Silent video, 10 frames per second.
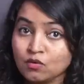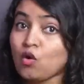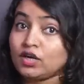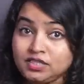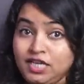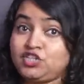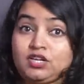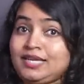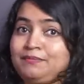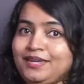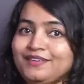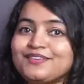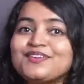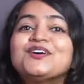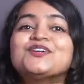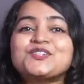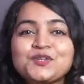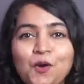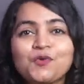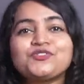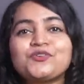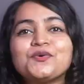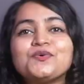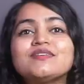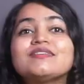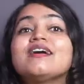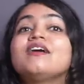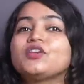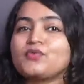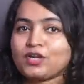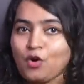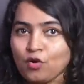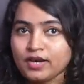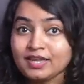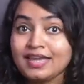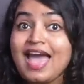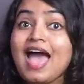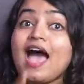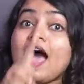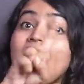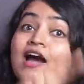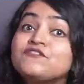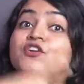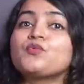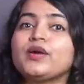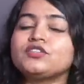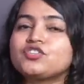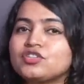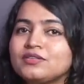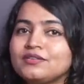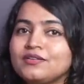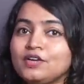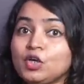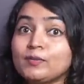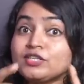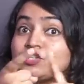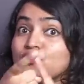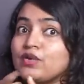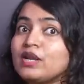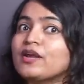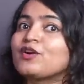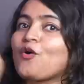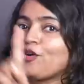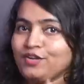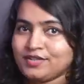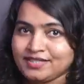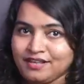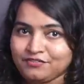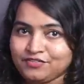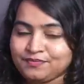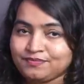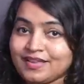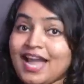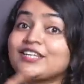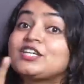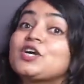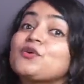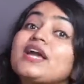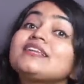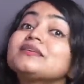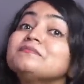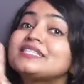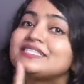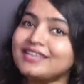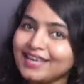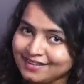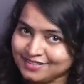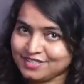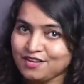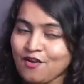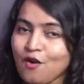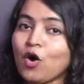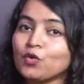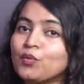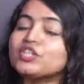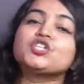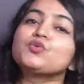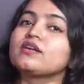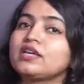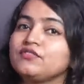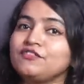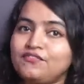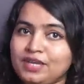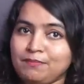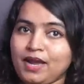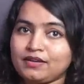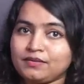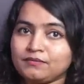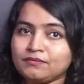or a teacher like me to go through the recording, after which you must re record yourself and correct the mistakes on which you are given feedback.